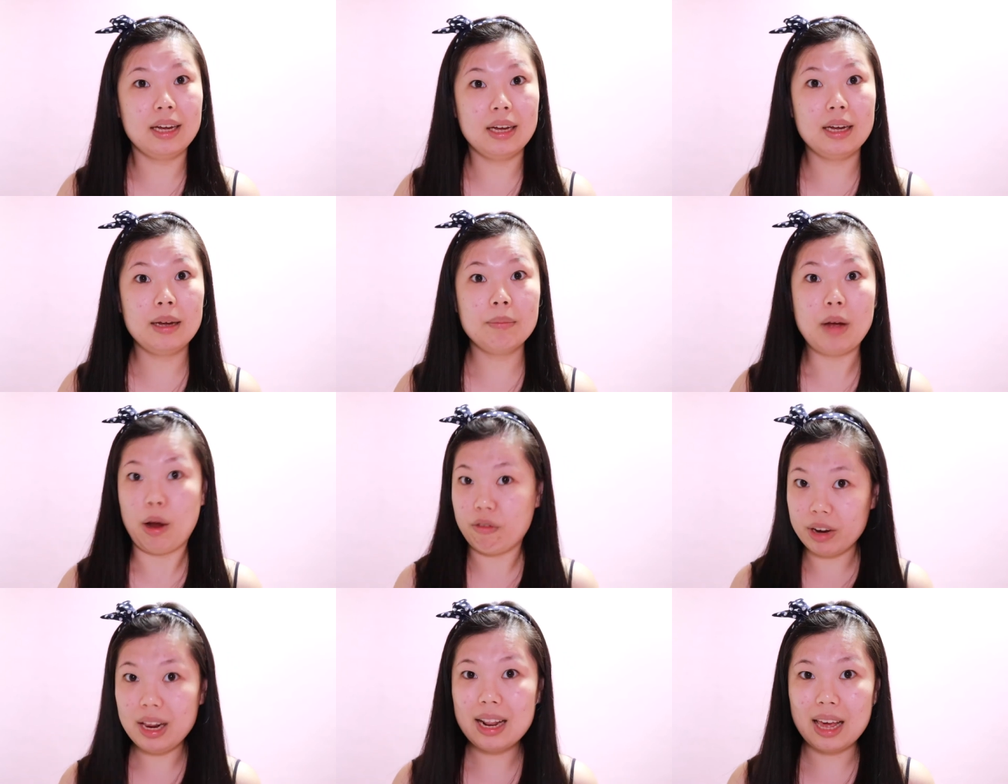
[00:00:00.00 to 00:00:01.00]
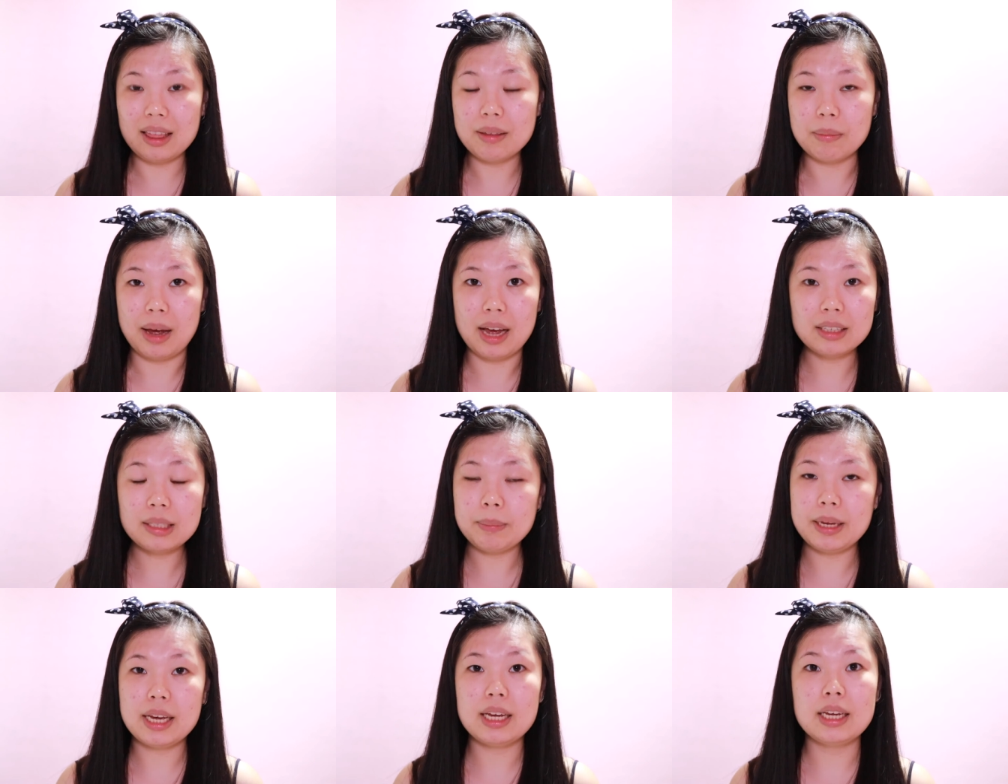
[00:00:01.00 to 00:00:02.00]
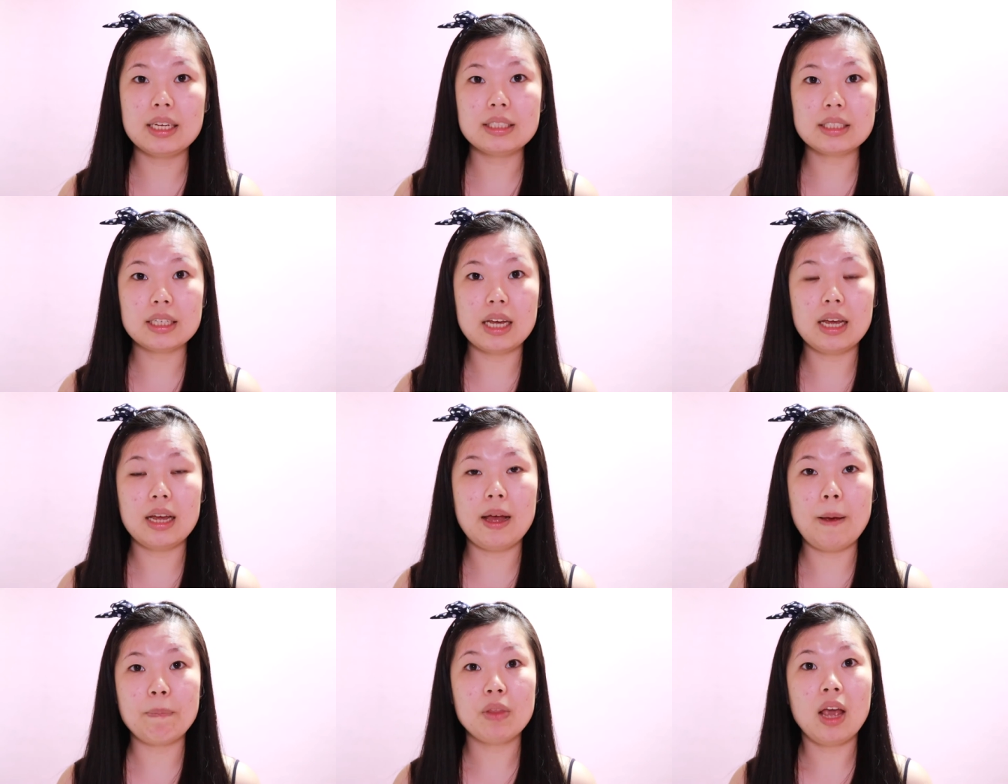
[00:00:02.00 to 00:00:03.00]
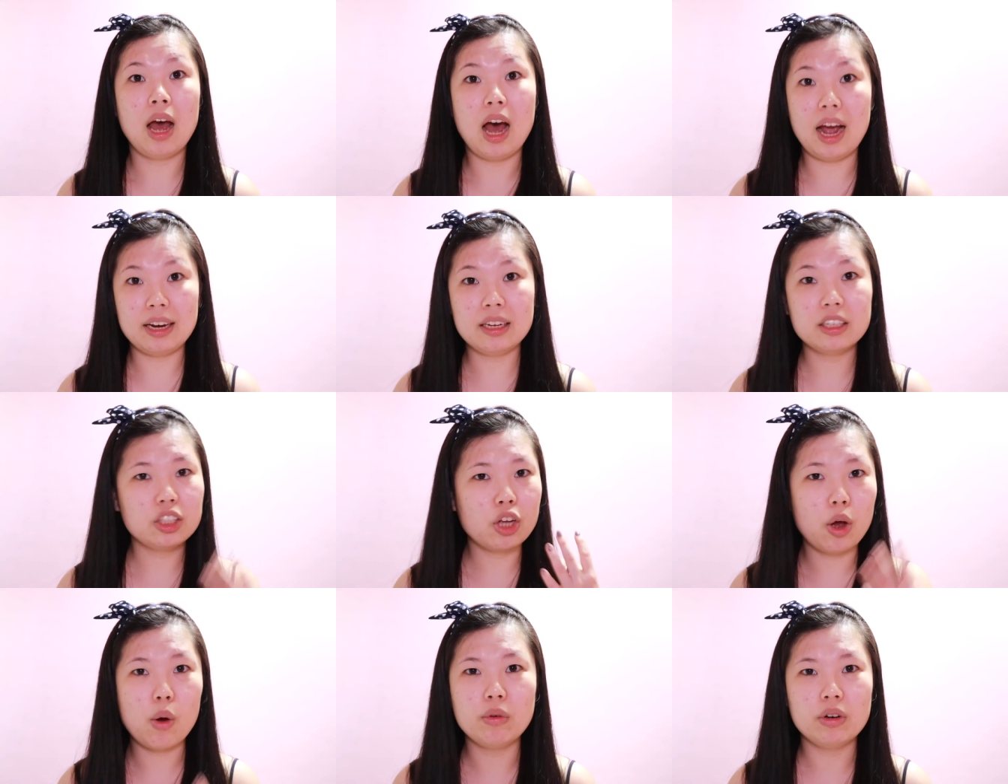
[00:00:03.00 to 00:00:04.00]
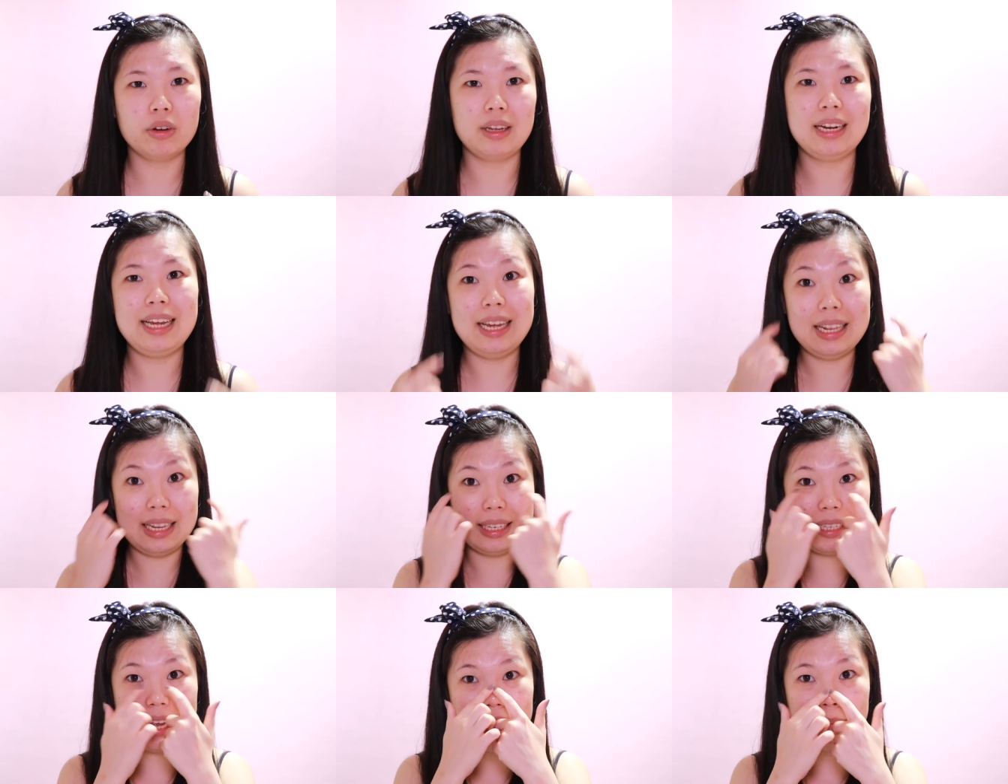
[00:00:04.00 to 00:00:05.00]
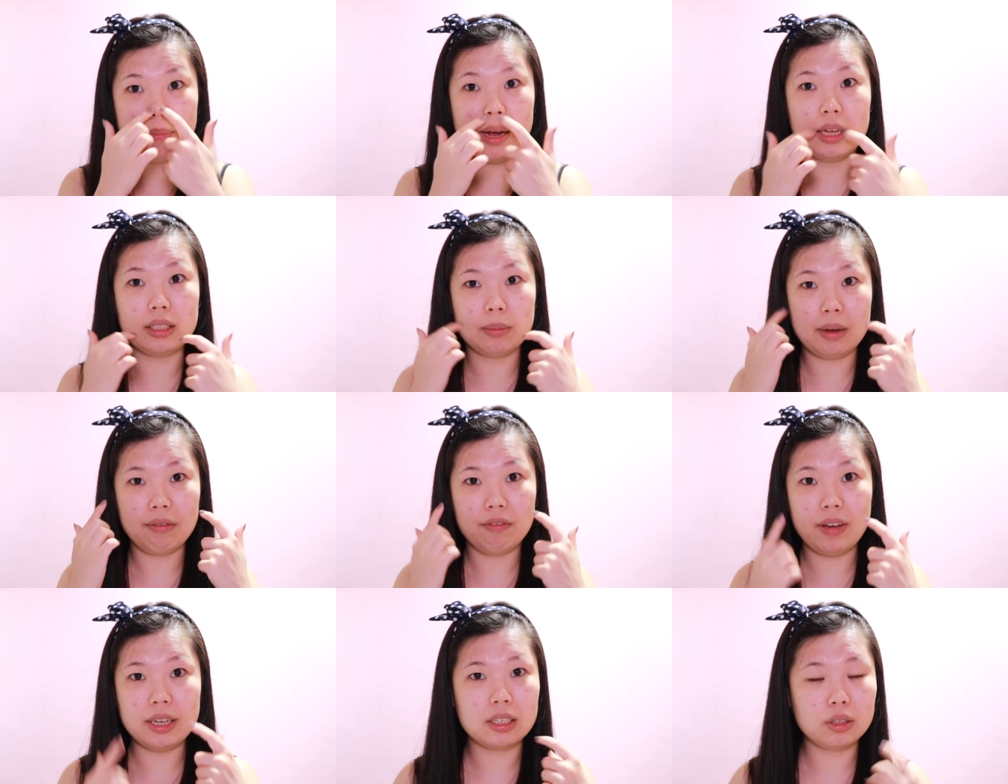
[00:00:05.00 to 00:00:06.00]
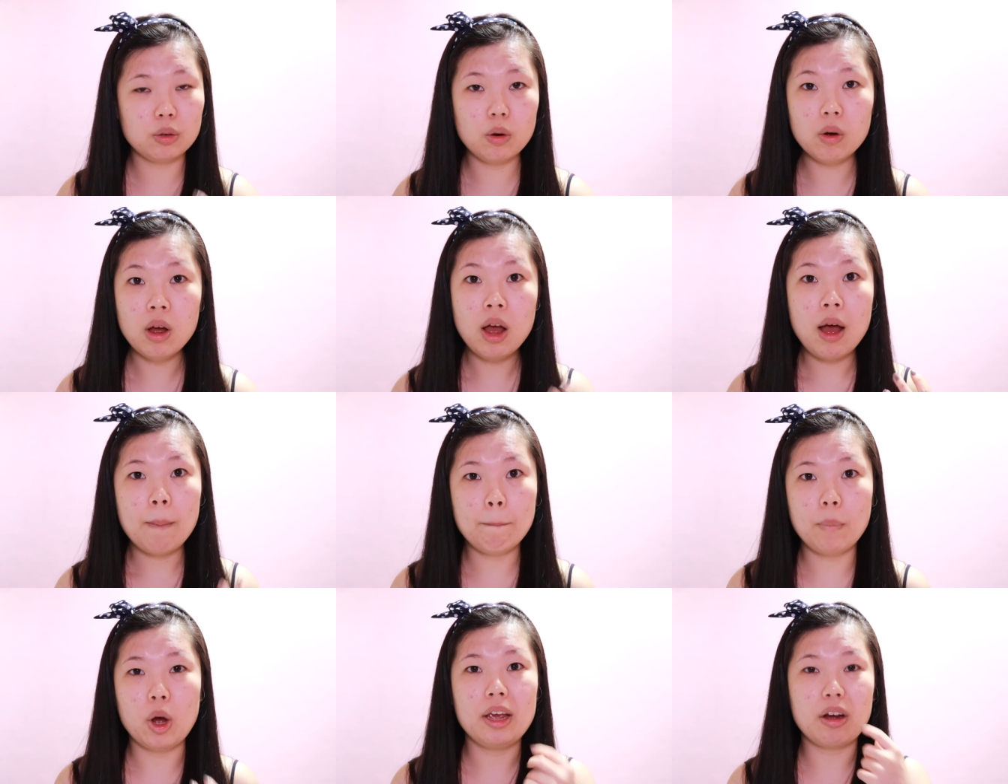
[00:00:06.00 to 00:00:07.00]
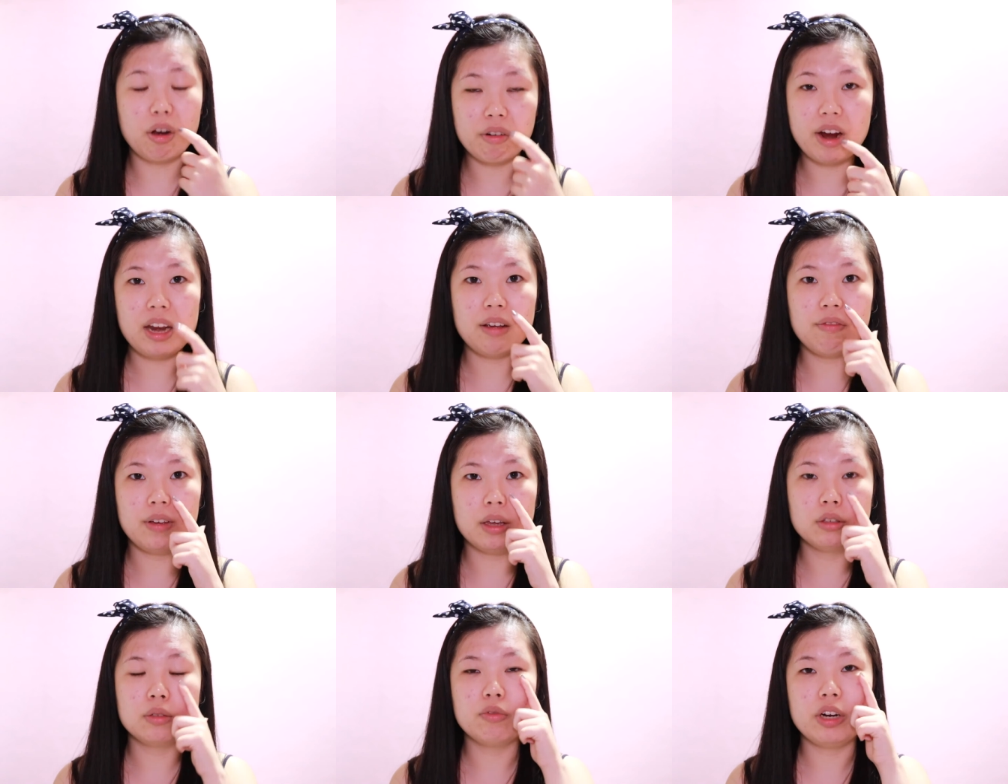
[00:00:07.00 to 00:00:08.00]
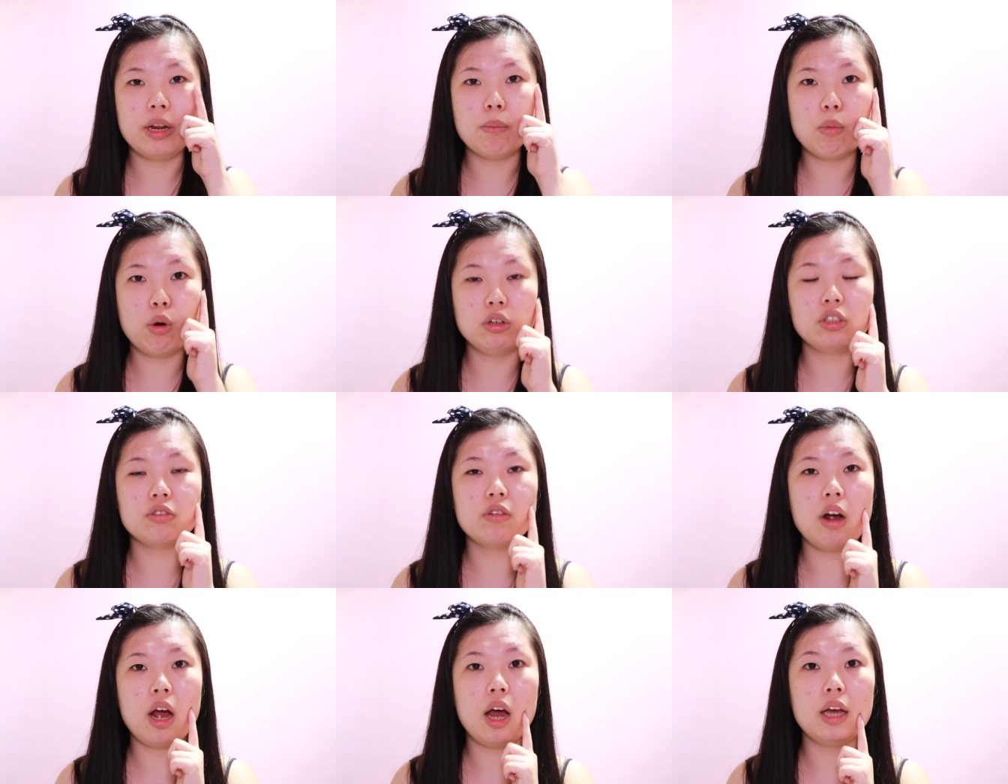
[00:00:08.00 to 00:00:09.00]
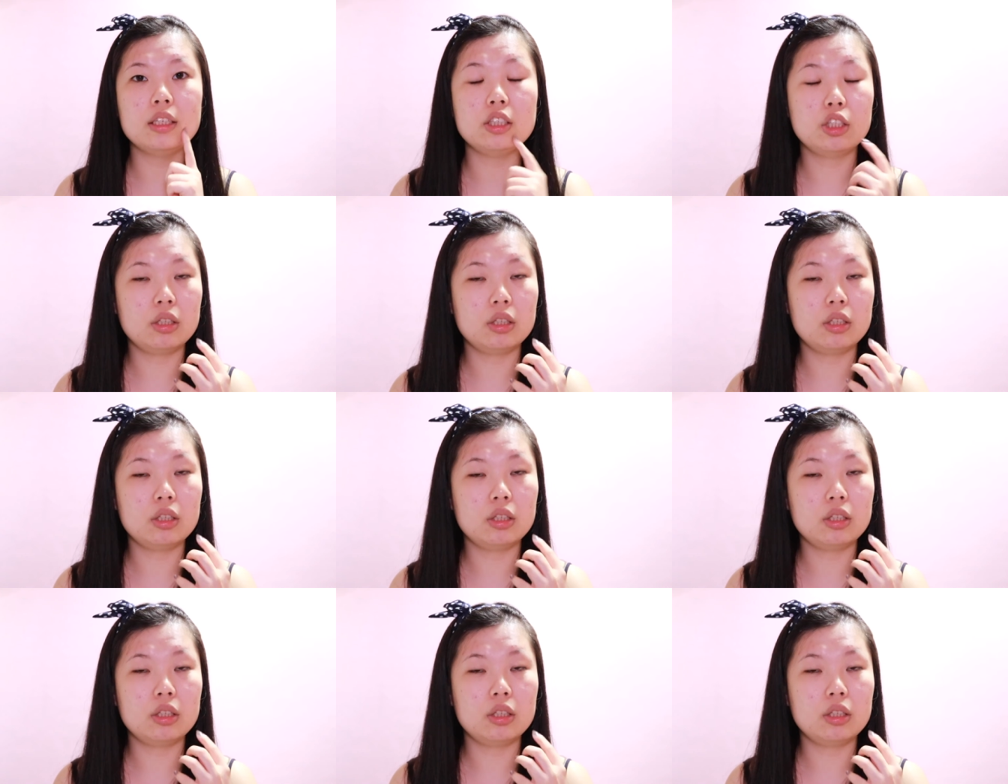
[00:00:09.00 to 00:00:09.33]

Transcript: I really like the mask because I didn't tone or clean the center parts of my face at all, but it already feels really moisturized,